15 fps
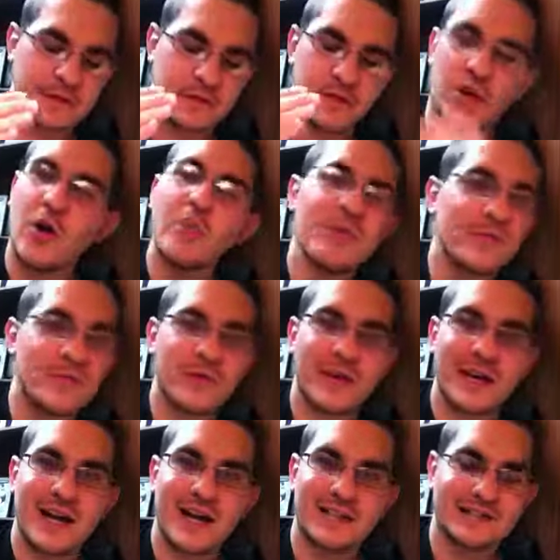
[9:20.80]
go before
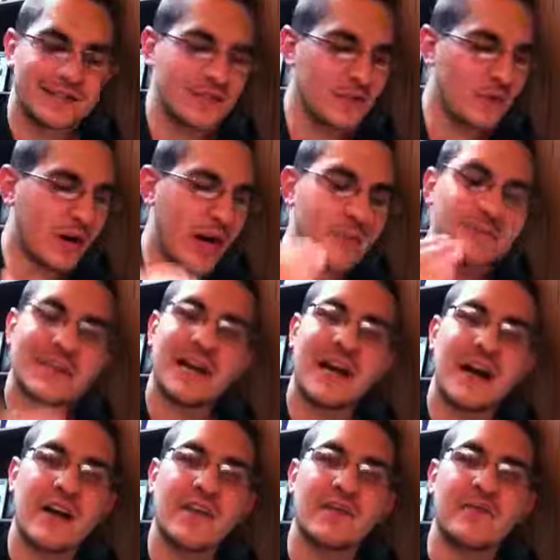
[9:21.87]
God and say, you know what, I'm
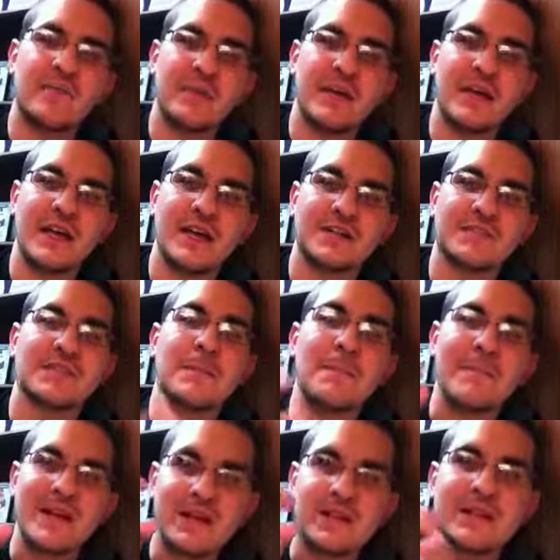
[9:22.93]
tired of being just a
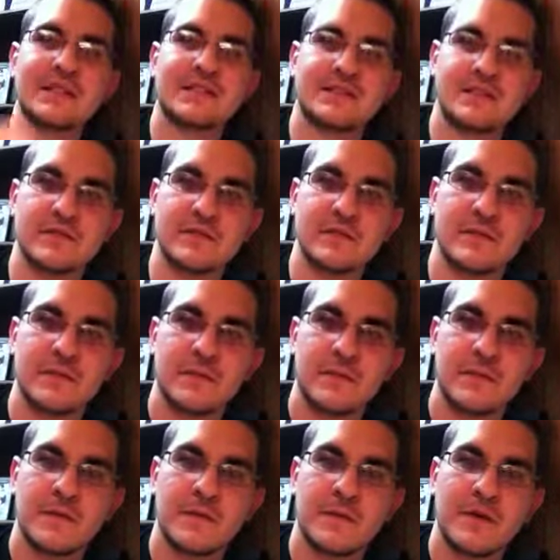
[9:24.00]
mere listener.
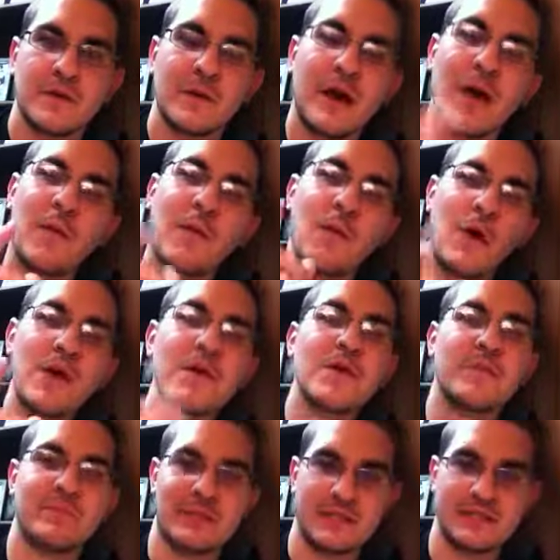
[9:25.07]
Lord, I want
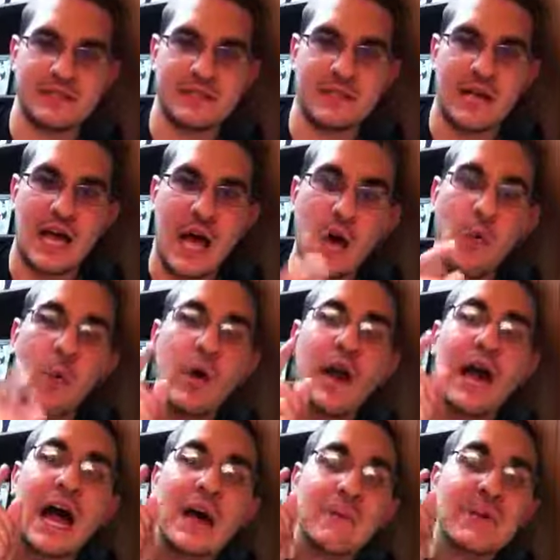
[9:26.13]
your blessing. I
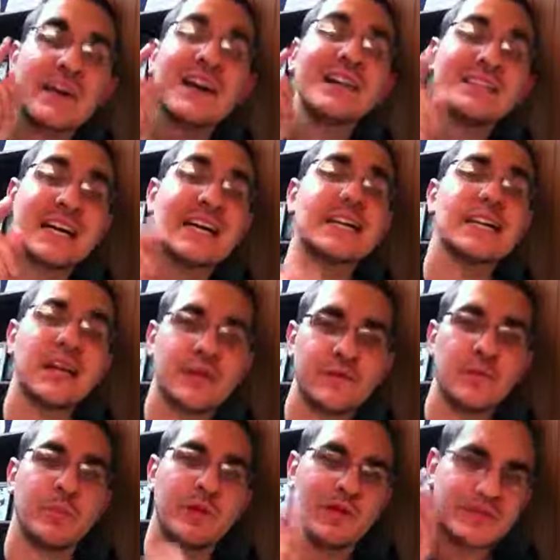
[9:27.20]
want, because I love
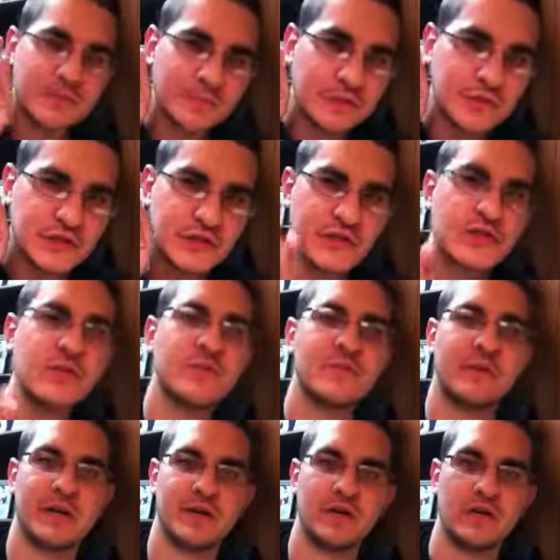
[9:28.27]
you, because I'm consumed
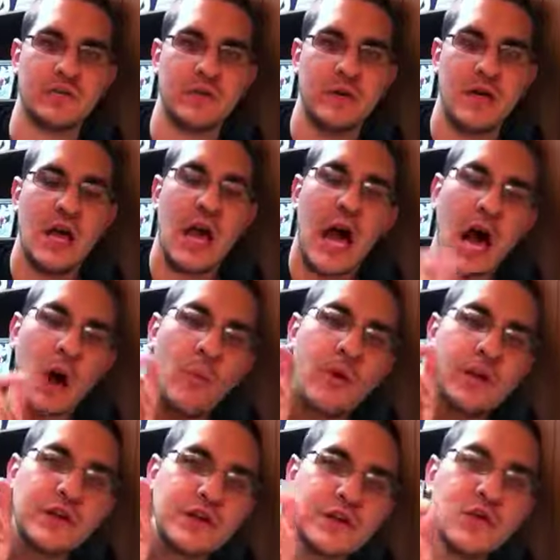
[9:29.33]
by you, I
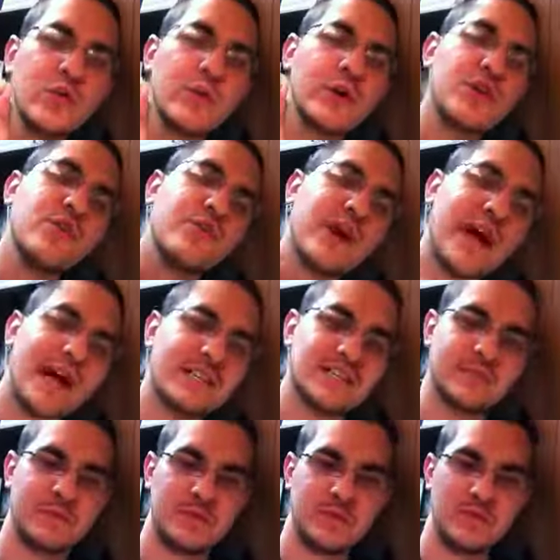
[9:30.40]
want to do what you've
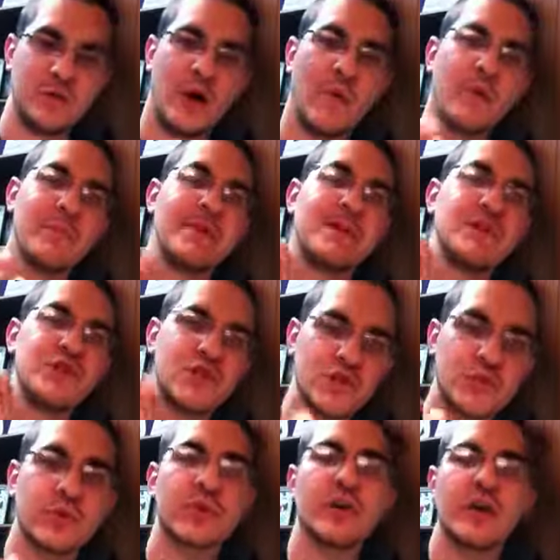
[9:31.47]
asked me to do. I want to be a
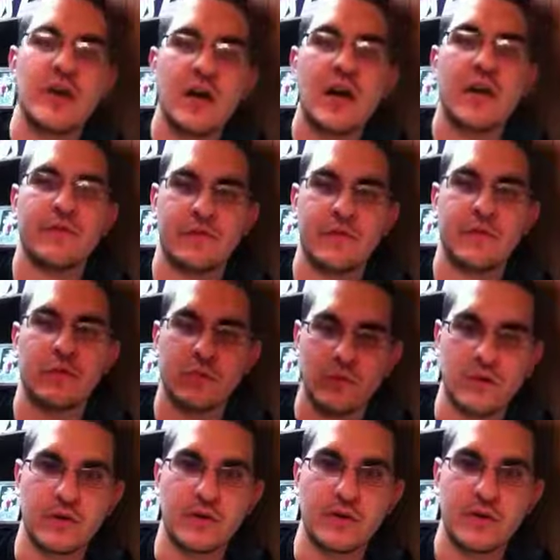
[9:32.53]
doer of your
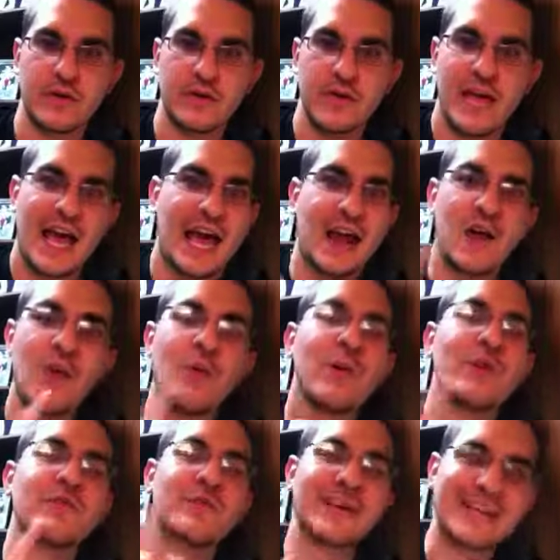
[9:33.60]
word. And I don't
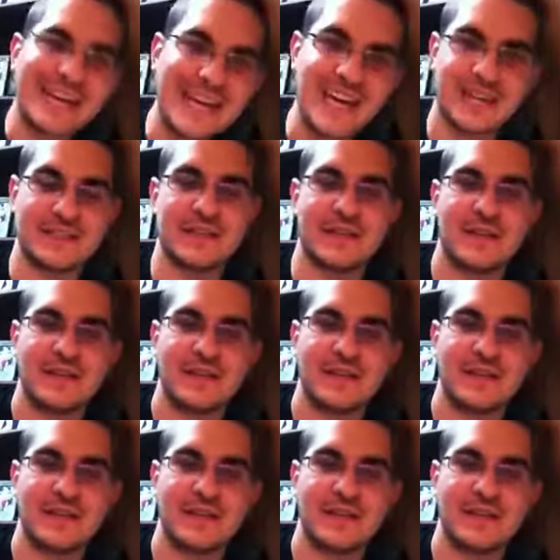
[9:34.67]
want to forget